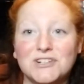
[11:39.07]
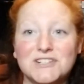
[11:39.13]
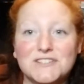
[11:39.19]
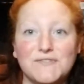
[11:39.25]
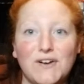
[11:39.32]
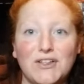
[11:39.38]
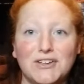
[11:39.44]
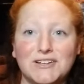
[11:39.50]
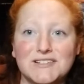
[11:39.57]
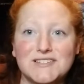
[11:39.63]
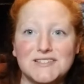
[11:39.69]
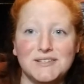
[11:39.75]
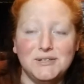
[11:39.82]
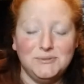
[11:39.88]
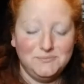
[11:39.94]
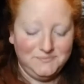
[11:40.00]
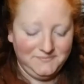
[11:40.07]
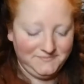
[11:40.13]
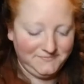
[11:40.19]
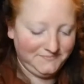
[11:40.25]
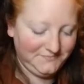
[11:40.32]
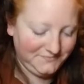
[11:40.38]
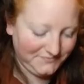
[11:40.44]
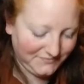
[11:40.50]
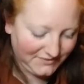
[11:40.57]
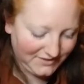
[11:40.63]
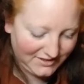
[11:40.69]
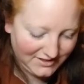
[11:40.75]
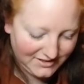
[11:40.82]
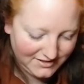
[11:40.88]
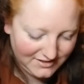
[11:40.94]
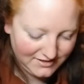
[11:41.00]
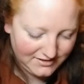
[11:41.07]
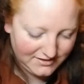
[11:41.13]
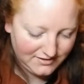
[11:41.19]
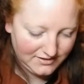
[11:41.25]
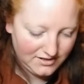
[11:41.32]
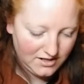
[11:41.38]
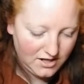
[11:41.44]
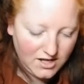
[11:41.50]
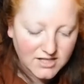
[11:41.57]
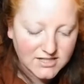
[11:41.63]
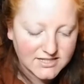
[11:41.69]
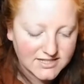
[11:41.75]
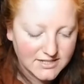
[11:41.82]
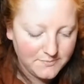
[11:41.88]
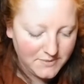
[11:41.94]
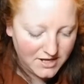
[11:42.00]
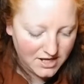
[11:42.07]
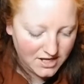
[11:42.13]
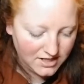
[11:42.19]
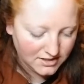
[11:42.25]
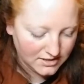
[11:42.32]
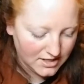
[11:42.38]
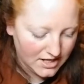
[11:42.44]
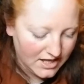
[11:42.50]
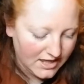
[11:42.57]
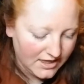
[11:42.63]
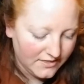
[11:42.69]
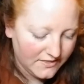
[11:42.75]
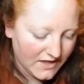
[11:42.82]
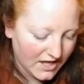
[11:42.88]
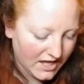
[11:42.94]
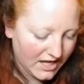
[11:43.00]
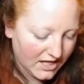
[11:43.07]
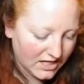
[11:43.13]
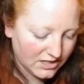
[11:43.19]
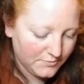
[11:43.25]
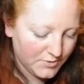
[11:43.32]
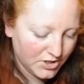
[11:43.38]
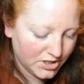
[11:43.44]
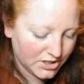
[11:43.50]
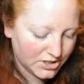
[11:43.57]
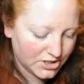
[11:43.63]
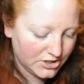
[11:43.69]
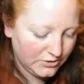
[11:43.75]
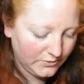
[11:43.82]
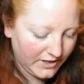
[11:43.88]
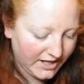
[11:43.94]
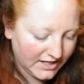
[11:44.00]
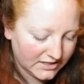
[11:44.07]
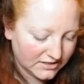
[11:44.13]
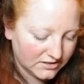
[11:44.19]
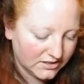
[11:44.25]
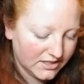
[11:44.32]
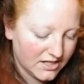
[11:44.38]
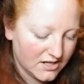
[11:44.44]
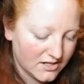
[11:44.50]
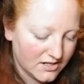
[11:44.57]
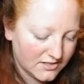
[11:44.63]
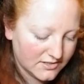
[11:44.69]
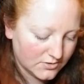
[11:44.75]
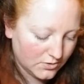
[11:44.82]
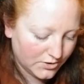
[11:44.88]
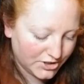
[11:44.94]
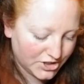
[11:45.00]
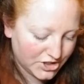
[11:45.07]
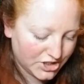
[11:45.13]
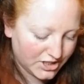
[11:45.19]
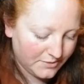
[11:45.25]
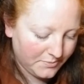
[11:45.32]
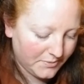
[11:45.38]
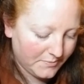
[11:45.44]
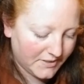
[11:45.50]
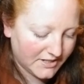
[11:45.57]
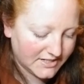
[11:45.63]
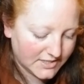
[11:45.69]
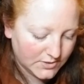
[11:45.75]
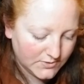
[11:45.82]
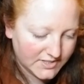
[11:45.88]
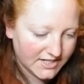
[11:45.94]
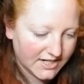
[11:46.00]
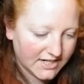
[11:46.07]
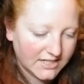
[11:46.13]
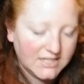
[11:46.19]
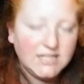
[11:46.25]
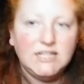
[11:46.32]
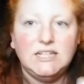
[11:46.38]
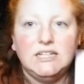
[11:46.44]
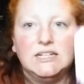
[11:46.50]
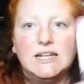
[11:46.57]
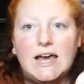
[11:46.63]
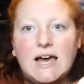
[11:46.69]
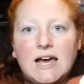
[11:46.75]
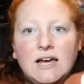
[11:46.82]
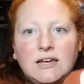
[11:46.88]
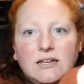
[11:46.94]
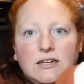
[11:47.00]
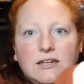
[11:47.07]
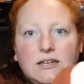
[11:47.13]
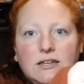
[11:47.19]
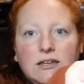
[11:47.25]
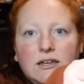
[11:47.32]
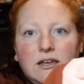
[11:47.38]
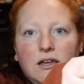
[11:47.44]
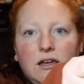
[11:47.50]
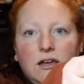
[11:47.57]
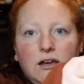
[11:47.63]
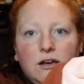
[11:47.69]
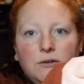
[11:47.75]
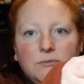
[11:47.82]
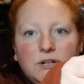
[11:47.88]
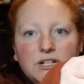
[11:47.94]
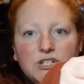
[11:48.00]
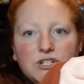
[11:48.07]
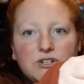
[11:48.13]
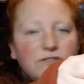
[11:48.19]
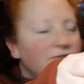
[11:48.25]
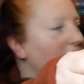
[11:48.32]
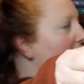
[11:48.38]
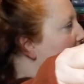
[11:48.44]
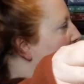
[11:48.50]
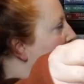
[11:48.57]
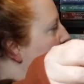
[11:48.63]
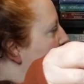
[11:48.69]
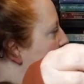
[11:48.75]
is falling asleep. Step back. The Handbook to Handling His Lordship by Suzanne Enoch. Not sure if I have